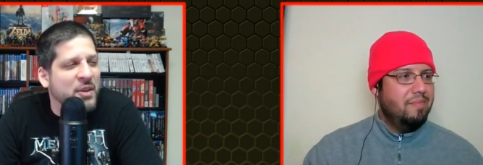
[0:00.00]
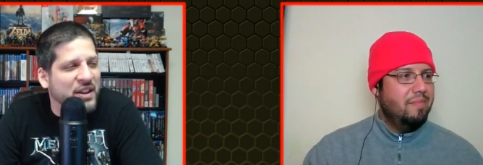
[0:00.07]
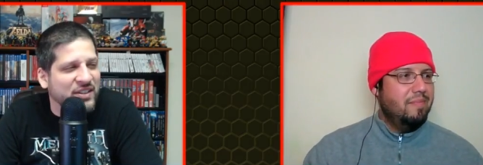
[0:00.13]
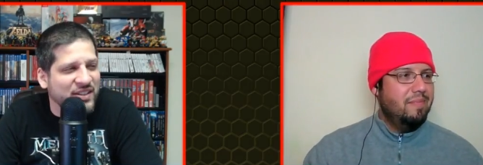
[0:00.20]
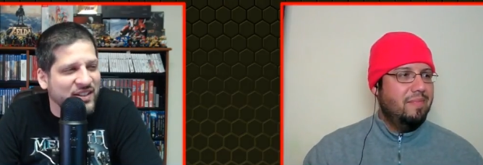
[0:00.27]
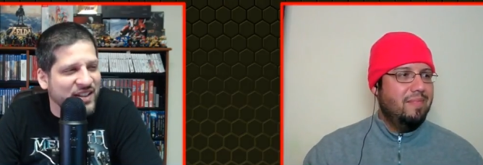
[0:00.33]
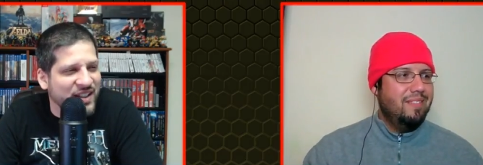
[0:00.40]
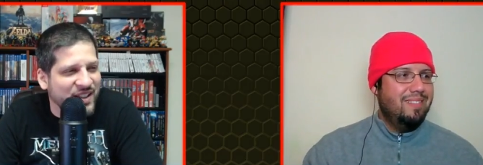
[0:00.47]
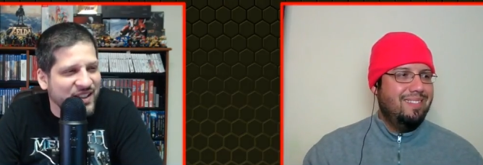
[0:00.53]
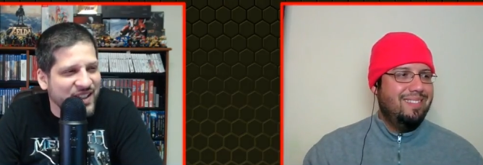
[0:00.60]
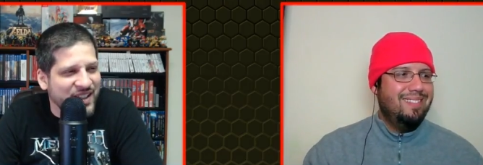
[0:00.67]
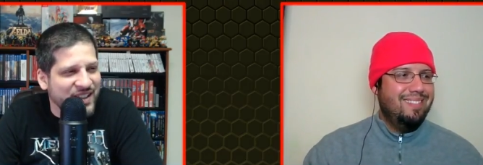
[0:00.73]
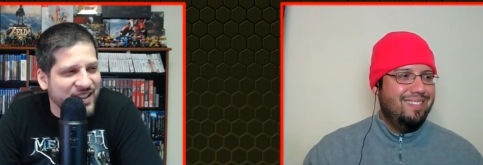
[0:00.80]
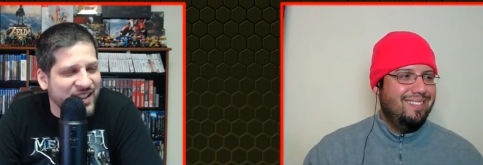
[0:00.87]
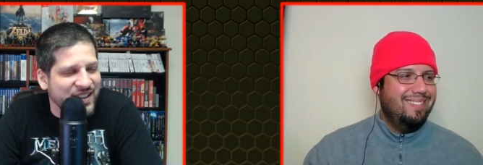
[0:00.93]

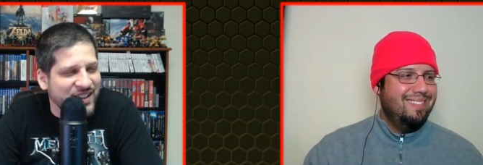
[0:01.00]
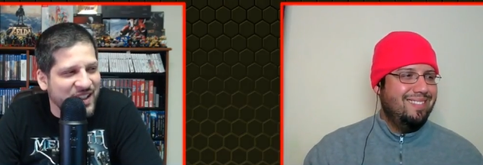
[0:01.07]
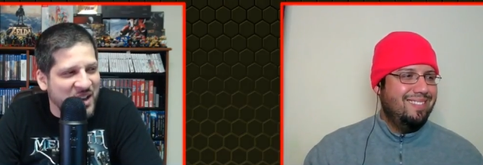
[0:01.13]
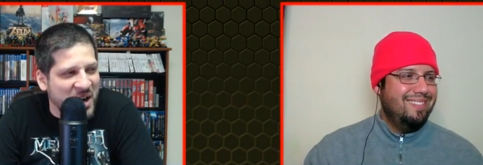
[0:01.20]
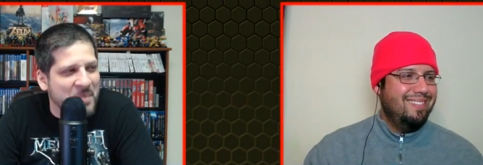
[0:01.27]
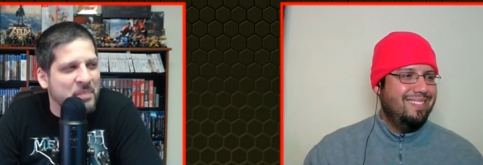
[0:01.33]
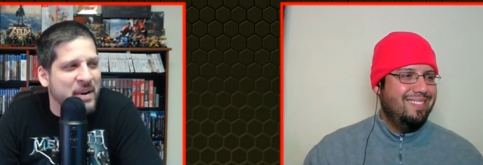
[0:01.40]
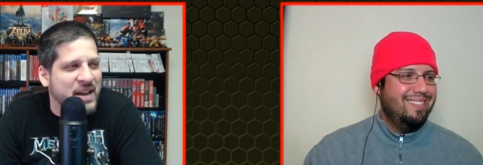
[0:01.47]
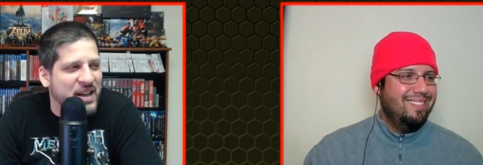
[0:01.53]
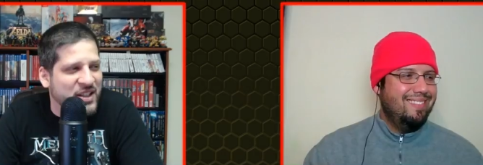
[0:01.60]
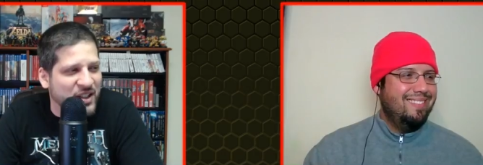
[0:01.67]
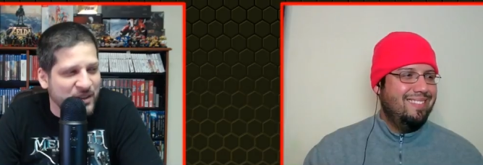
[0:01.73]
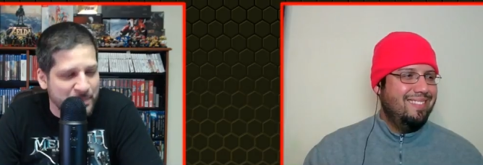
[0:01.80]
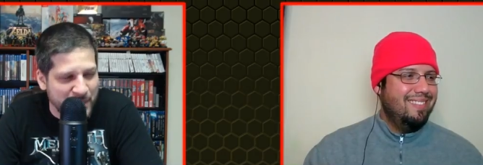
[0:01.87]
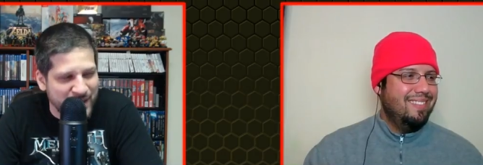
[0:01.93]
Speaker 1: the company
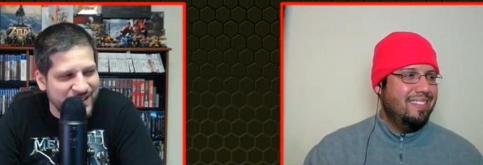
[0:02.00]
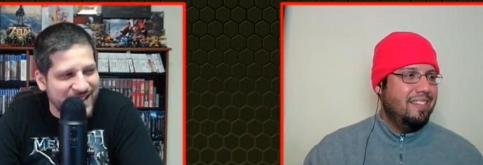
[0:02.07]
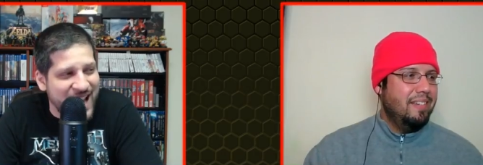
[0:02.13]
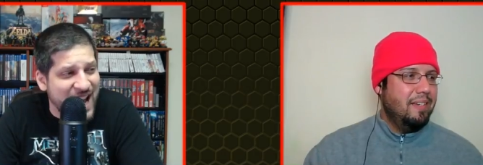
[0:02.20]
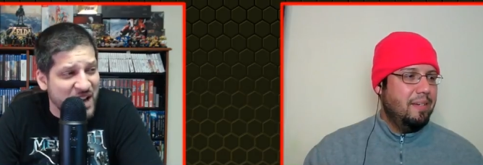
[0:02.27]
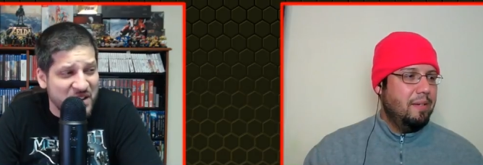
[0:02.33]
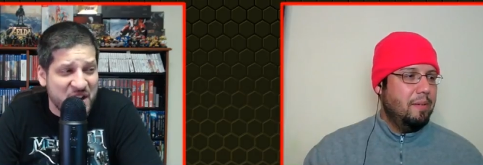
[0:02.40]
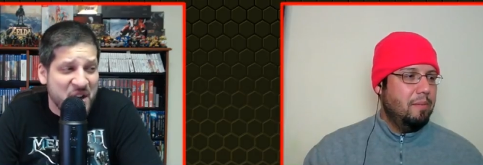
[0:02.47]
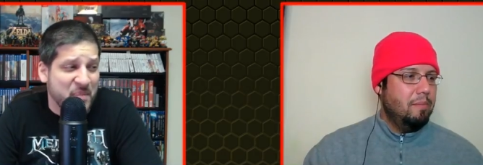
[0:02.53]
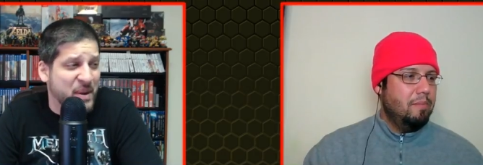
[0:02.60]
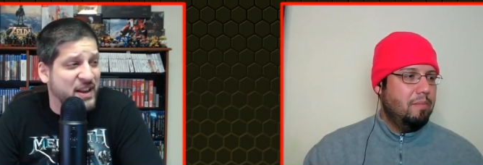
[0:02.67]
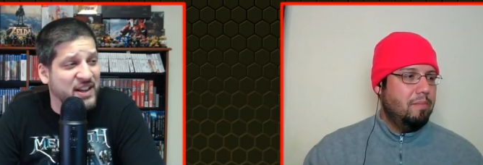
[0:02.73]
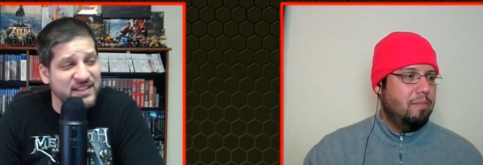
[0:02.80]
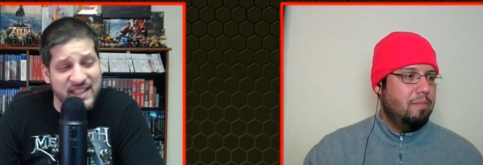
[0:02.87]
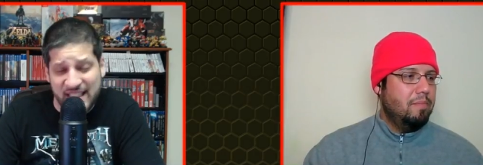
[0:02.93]
just puts out
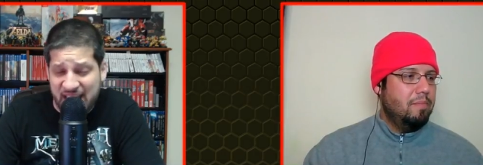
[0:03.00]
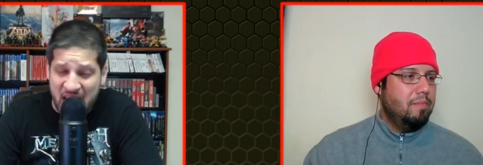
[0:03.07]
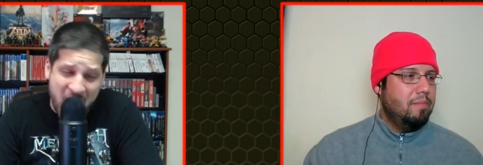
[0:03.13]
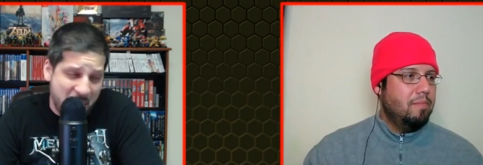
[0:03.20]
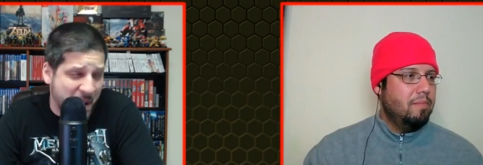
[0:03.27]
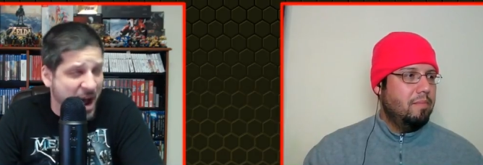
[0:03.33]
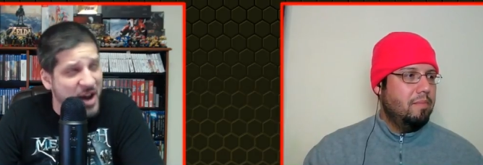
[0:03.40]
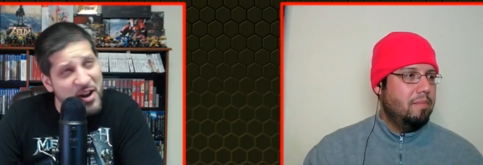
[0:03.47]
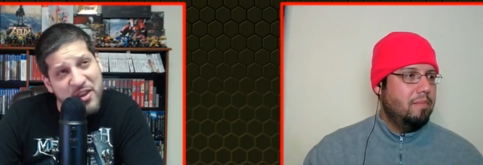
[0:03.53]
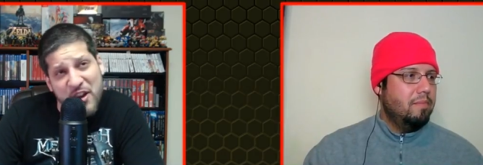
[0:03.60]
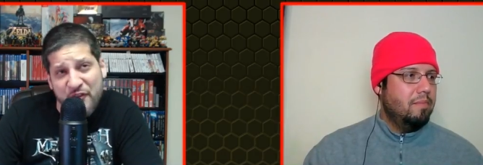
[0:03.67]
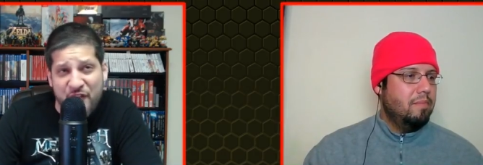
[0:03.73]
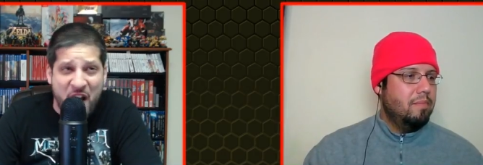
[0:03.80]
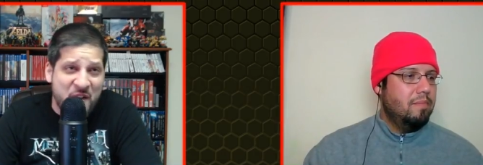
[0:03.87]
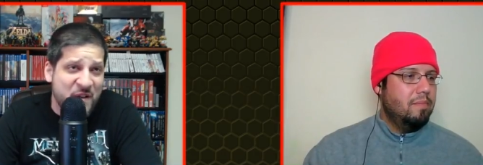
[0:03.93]
because it came out on their
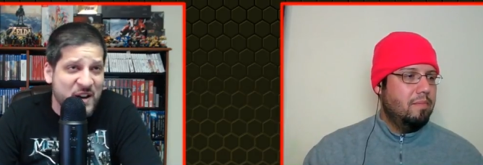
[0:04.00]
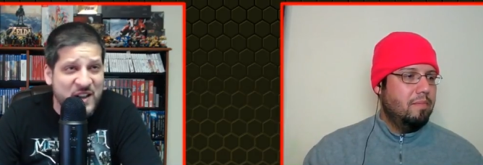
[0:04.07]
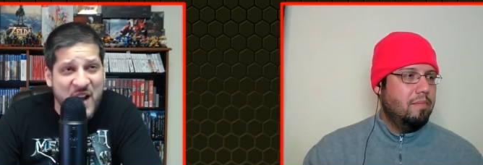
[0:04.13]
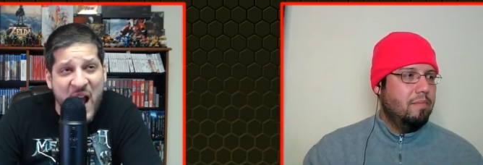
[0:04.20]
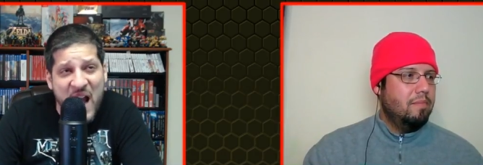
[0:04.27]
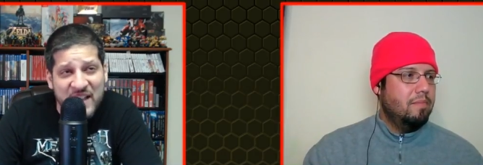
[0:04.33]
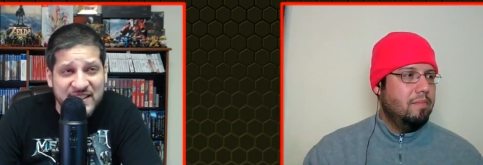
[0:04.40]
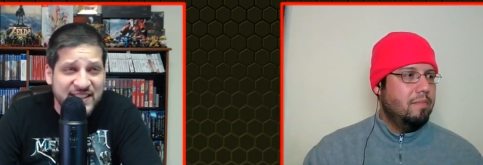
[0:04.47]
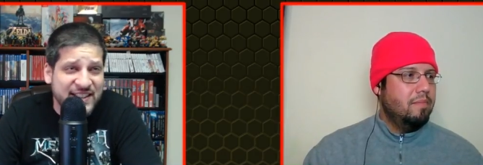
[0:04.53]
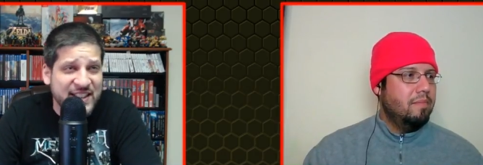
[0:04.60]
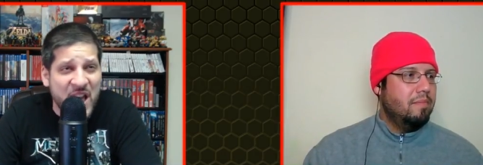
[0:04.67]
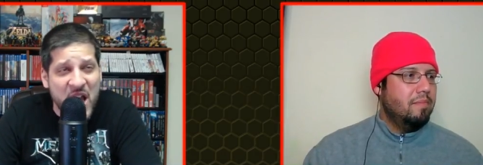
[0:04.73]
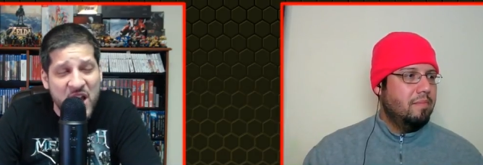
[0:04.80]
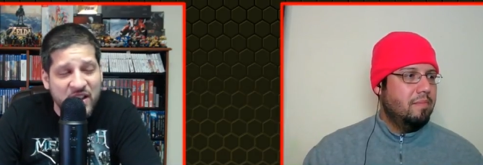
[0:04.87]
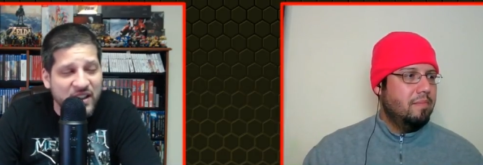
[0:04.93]
favorite
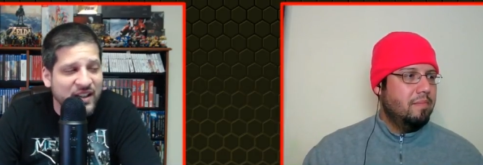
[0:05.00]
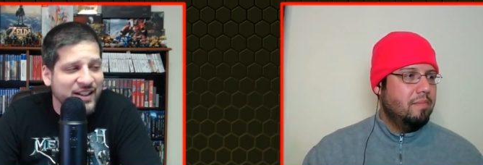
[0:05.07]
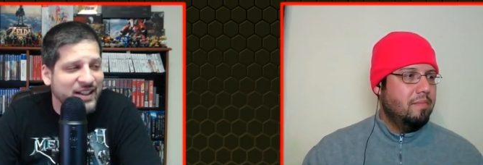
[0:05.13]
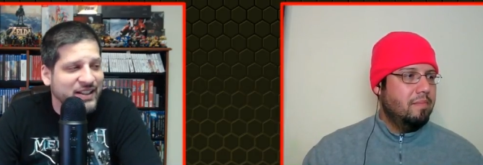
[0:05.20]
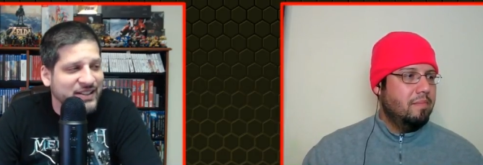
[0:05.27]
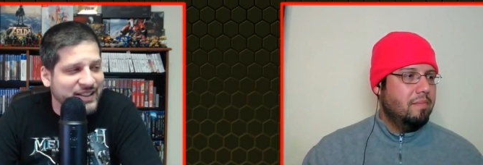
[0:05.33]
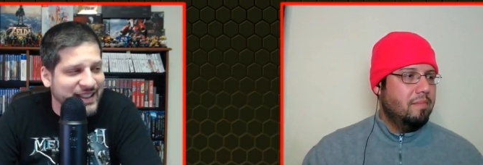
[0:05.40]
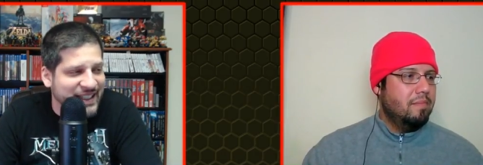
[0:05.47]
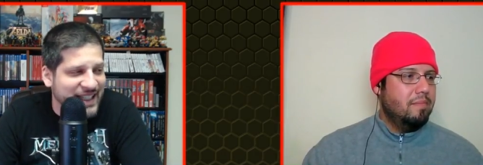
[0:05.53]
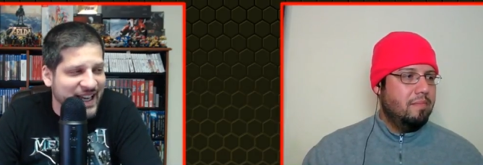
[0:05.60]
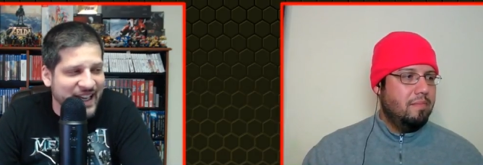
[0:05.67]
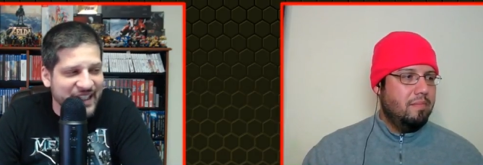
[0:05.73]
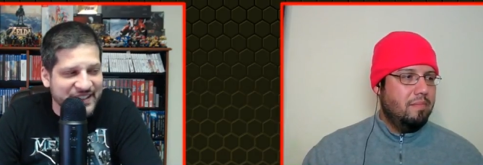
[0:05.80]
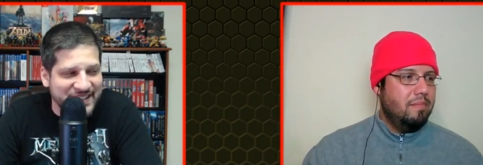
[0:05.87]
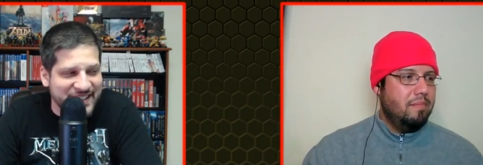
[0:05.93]
console. Sea
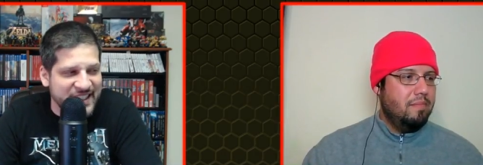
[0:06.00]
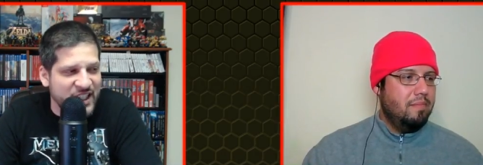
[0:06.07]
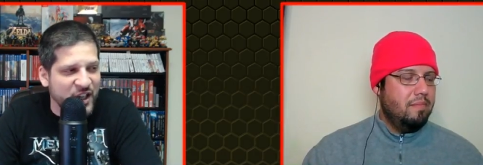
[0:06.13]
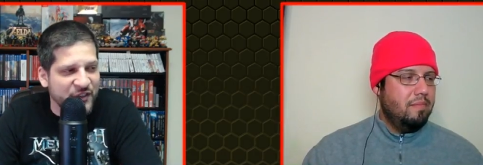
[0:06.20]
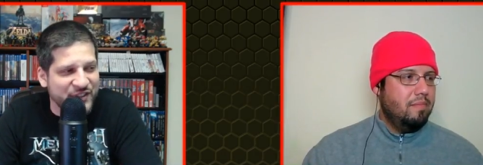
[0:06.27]
of